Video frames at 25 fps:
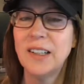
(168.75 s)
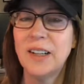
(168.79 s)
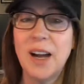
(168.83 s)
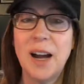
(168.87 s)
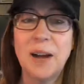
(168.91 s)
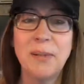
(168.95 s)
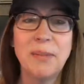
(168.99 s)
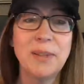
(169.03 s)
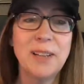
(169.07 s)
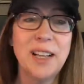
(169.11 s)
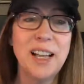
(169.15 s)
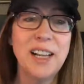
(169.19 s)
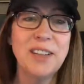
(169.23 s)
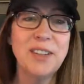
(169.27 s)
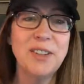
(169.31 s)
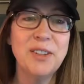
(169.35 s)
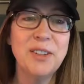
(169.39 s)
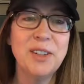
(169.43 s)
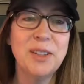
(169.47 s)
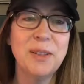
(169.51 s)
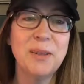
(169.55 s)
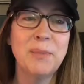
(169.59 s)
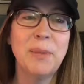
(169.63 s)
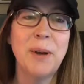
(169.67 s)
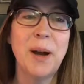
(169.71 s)
I'm glad you
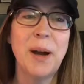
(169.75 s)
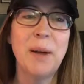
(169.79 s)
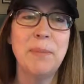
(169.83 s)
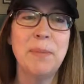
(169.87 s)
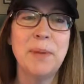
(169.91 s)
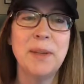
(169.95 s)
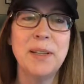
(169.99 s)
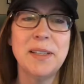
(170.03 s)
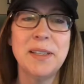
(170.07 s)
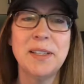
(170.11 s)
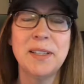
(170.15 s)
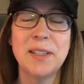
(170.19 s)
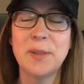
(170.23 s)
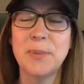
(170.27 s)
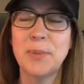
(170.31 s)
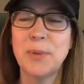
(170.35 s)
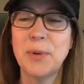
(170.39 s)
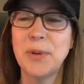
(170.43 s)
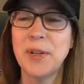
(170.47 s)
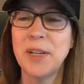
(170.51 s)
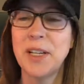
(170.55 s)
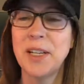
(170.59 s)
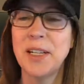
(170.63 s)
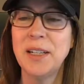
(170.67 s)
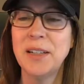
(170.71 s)
could pop in this
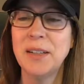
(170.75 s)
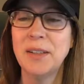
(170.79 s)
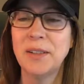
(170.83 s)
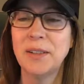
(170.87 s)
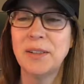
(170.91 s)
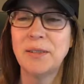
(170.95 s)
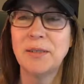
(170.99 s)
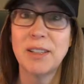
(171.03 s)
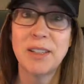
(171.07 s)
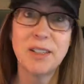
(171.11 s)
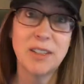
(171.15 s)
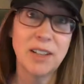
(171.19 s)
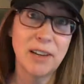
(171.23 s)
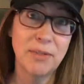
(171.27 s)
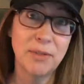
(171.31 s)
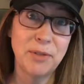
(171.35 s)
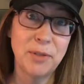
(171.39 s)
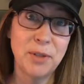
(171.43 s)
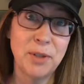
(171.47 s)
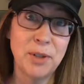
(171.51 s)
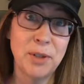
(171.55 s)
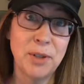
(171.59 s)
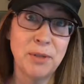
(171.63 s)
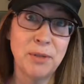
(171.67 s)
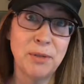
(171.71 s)

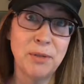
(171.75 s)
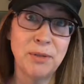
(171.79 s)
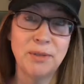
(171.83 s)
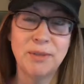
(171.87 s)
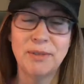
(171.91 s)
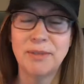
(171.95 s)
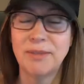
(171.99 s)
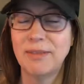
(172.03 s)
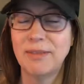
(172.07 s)
afternoon.